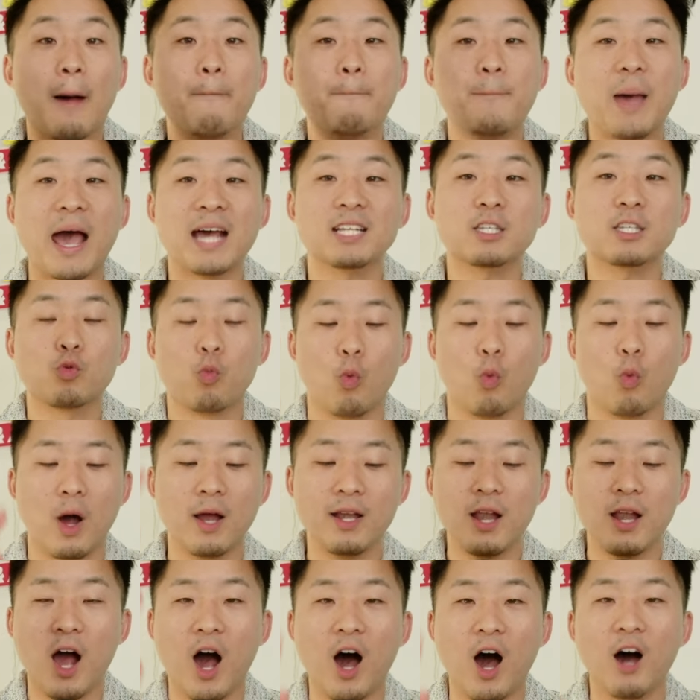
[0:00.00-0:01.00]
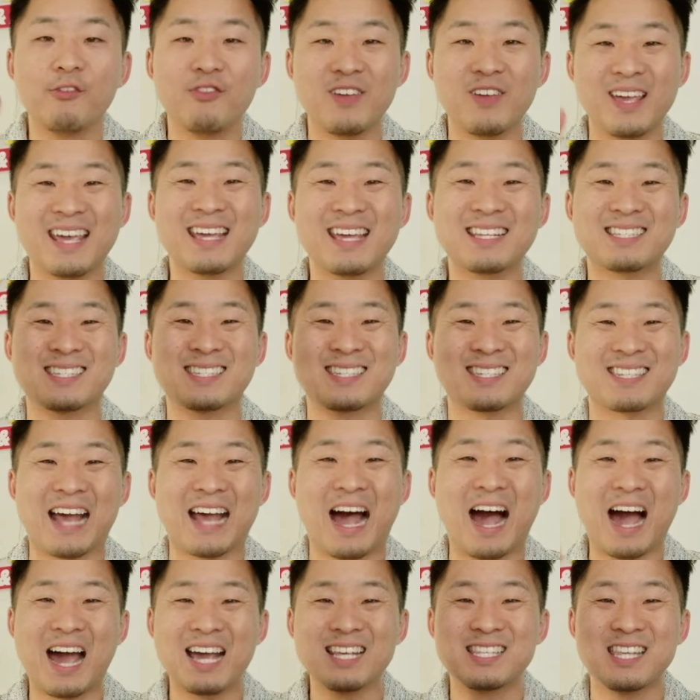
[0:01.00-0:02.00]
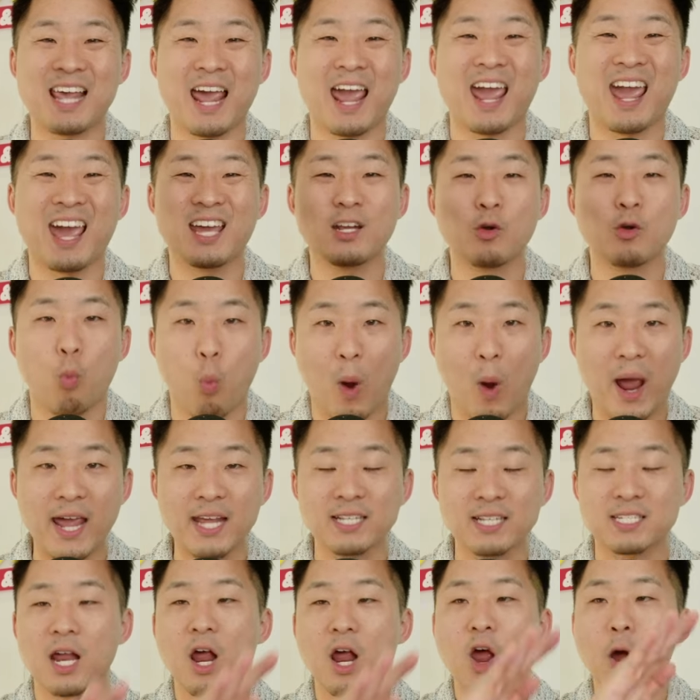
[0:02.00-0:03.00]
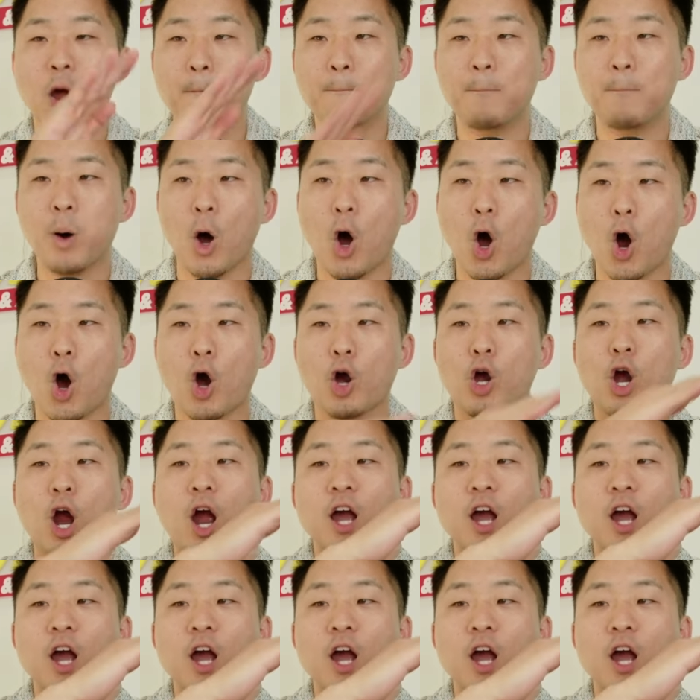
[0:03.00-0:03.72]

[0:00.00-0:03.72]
best one of its size and weight, bar